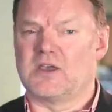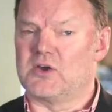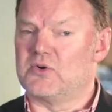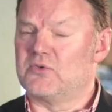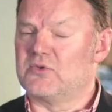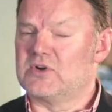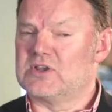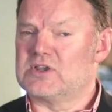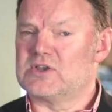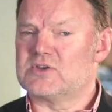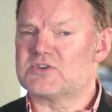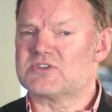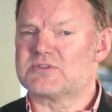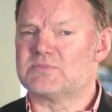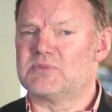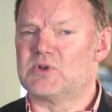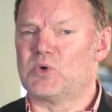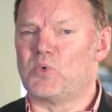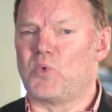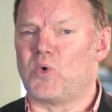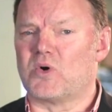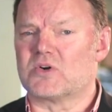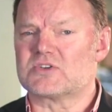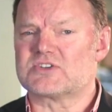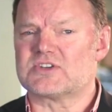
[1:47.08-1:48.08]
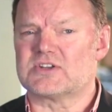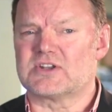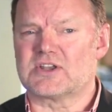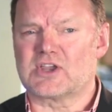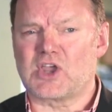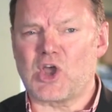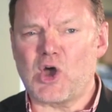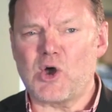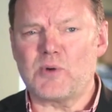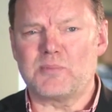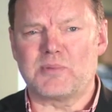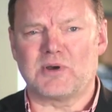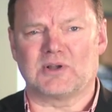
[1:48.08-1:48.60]
A reusable
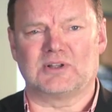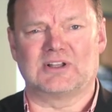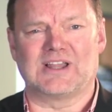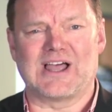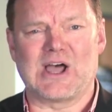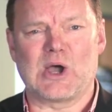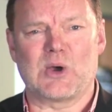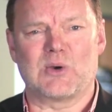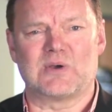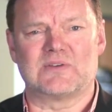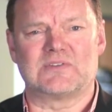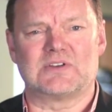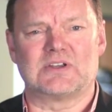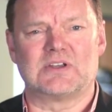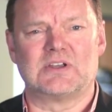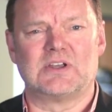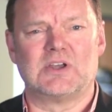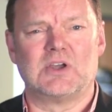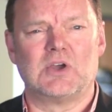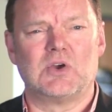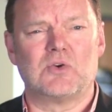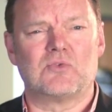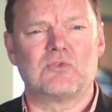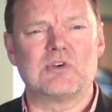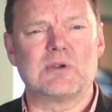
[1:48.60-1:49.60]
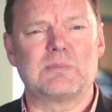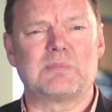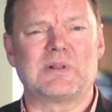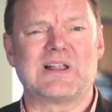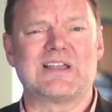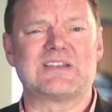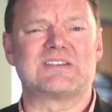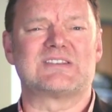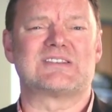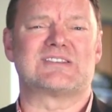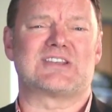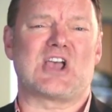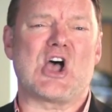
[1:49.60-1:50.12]
water-to-go bottle, however,
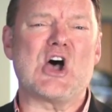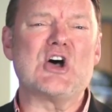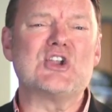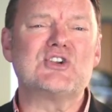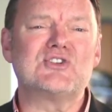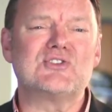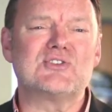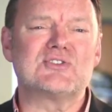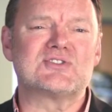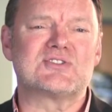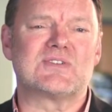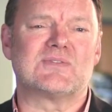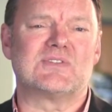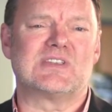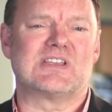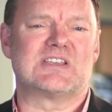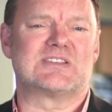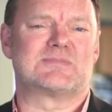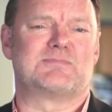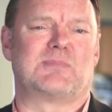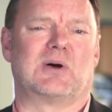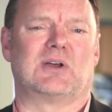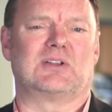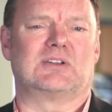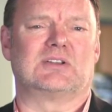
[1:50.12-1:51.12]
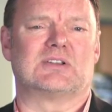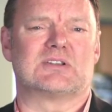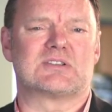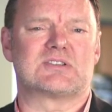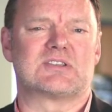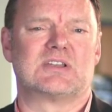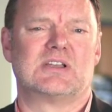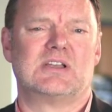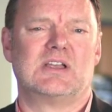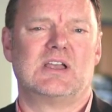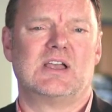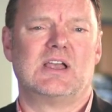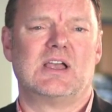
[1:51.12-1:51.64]
replaces hundreds of these
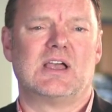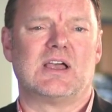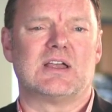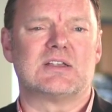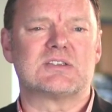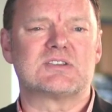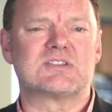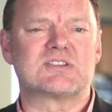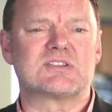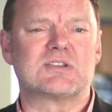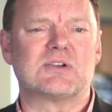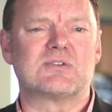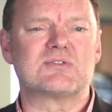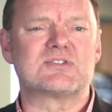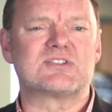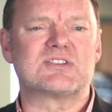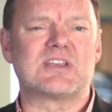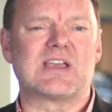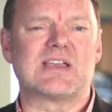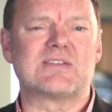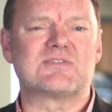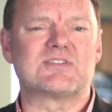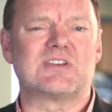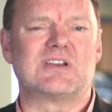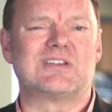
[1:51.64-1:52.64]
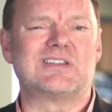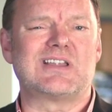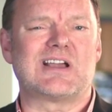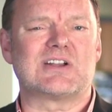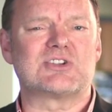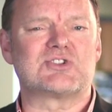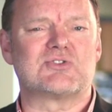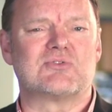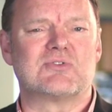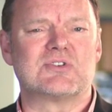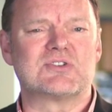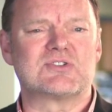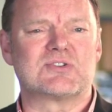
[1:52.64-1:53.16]
bottles and so saves our
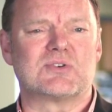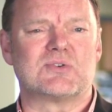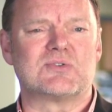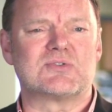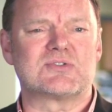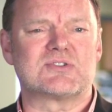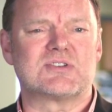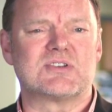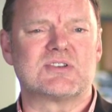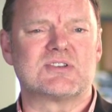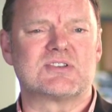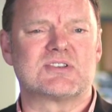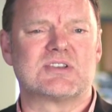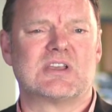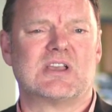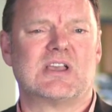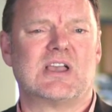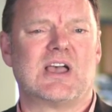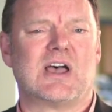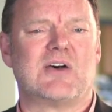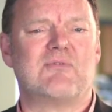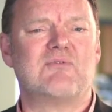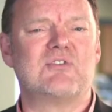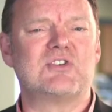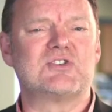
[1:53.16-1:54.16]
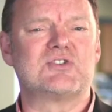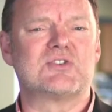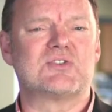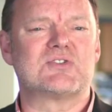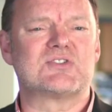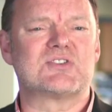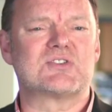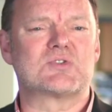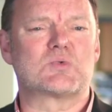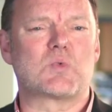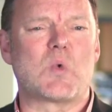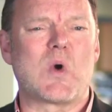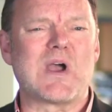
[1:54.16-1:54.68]
natural resources and
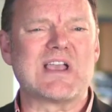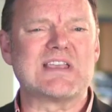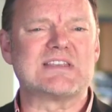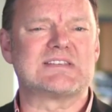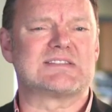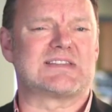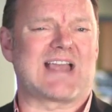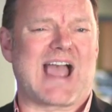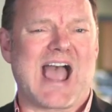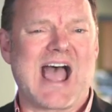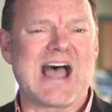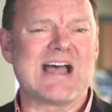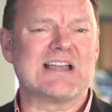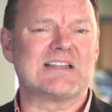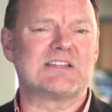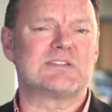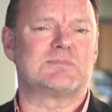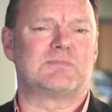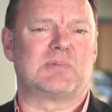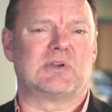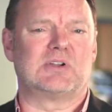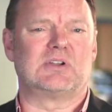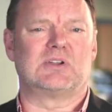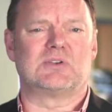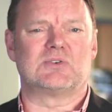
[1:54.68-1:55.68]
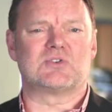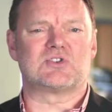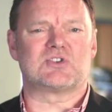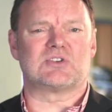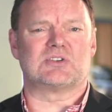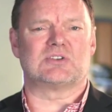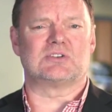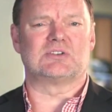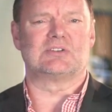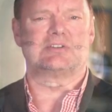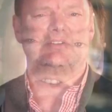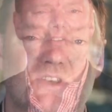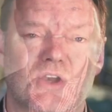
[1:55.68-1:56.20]
reduces waste and
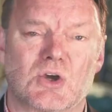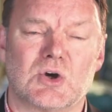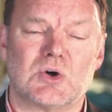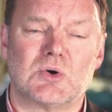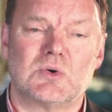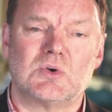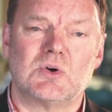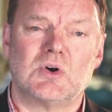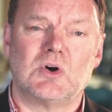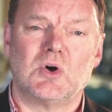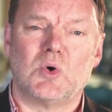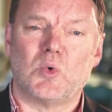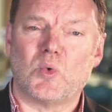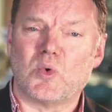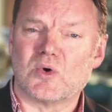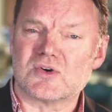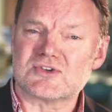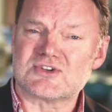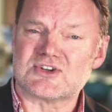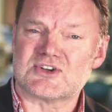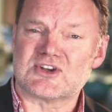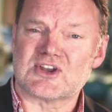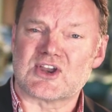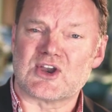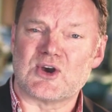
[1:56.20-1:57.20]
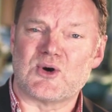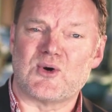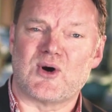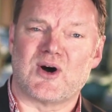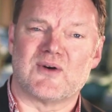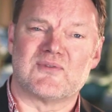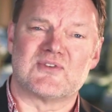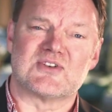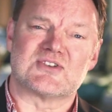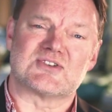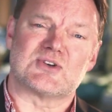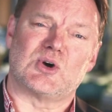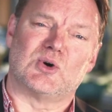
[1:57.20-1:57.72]
pollution. So, Water to Go
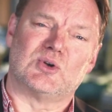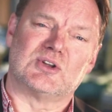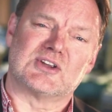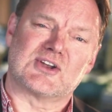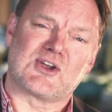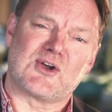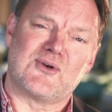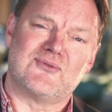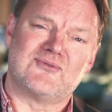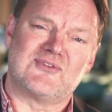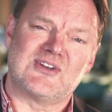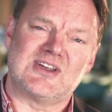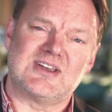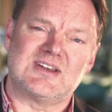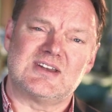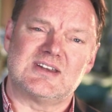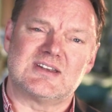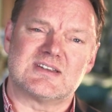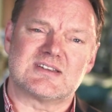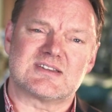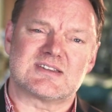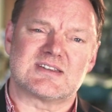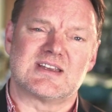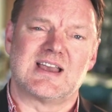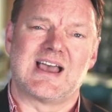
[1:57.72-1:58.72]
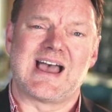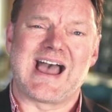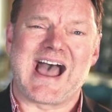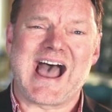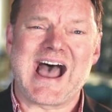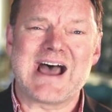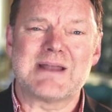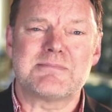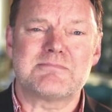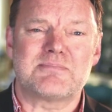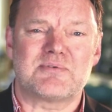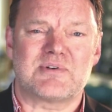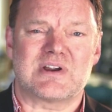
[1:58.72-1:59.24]
offers all the convenience
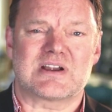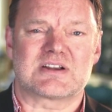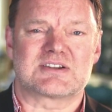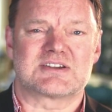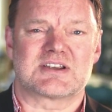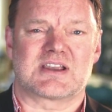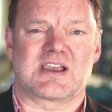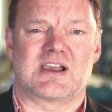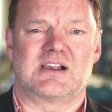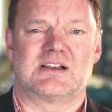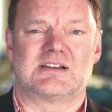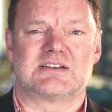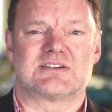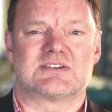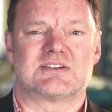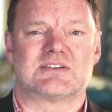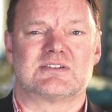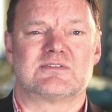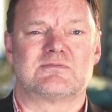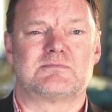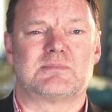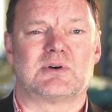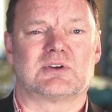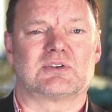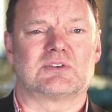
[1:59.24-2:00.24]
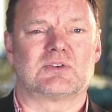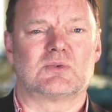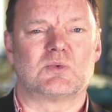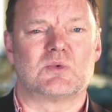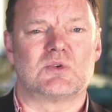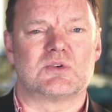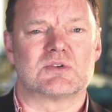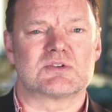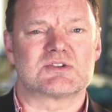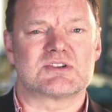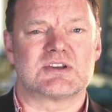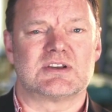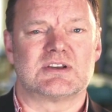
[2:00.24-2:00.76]
and practicality of bottled
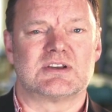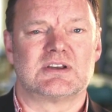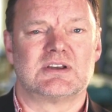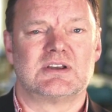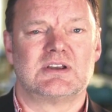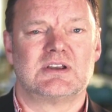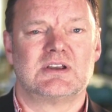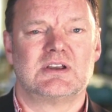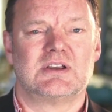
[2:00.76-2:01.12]
water,